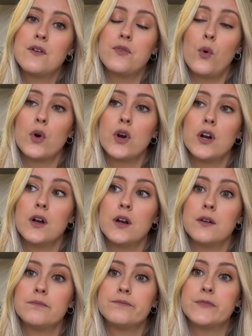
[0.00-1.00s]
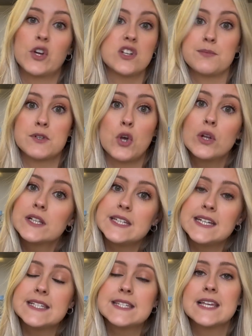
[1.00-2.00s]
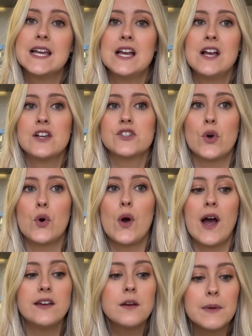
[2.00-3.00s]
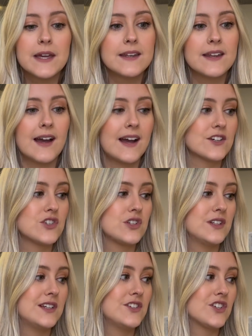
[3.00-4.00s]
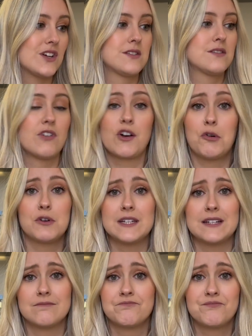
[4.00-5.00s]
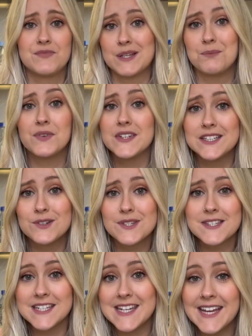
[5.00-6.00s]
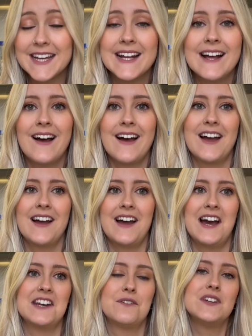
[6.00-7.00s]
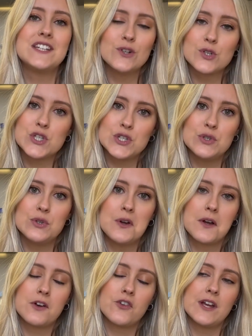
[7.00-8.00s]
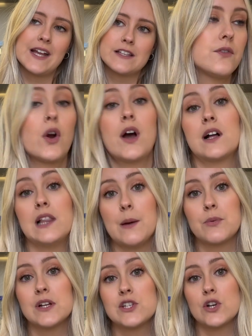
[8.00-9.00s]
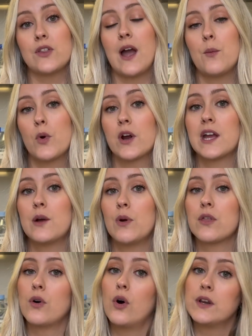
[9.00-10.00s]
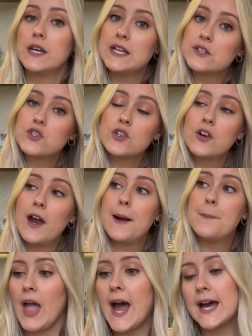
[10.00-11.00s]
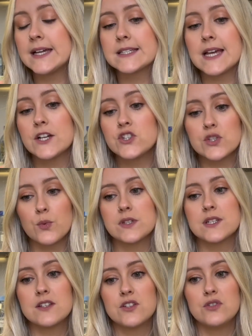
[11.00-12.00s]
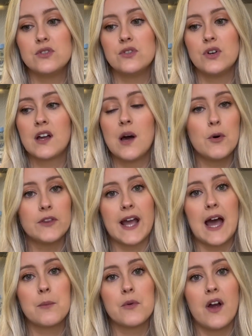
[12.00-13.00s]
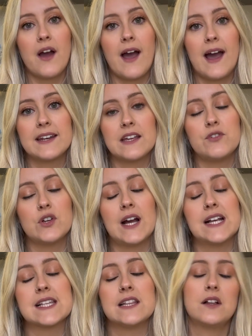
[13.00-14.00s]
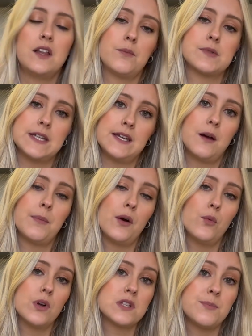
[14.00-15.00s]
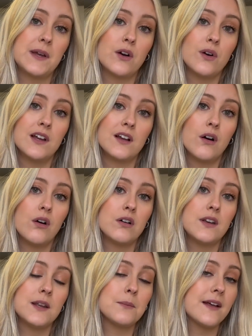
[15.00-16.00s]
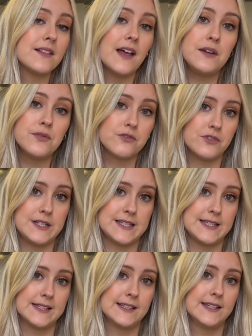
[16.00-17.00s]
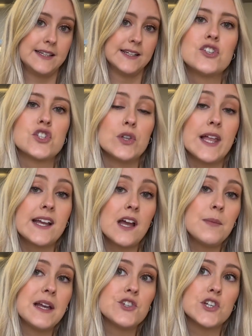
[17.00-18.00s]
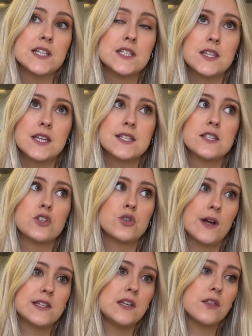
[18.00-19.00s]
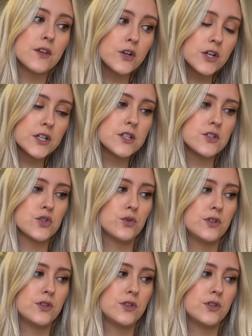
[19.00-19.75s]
for the Christmas holidays. So I am in actually just recording some videos today. I had a video to create for a collaborator that I'm working with on Instagram, and I just wanted to come on the camera and give you guys a little update about what's been going on in my life recently. So like I mentioned, this is the 23rd, so